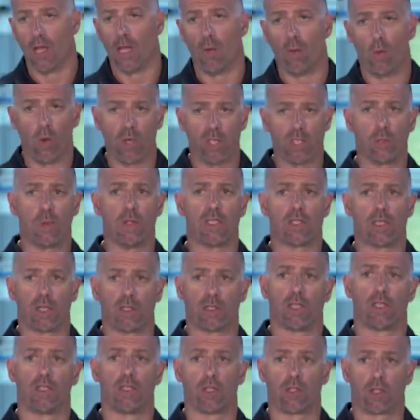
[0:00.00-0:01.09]
And once we
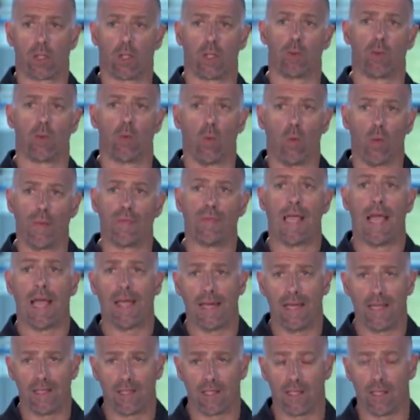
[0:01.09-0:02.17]
start to determine what that
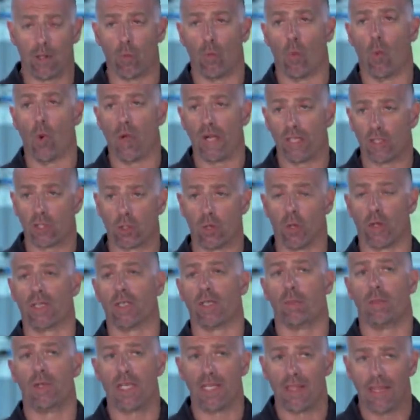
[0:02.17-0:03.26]
is and what it's
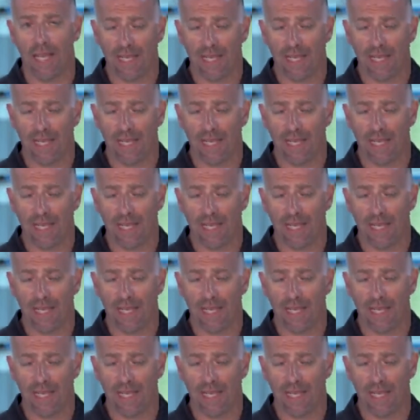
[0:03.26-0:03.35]
going to be,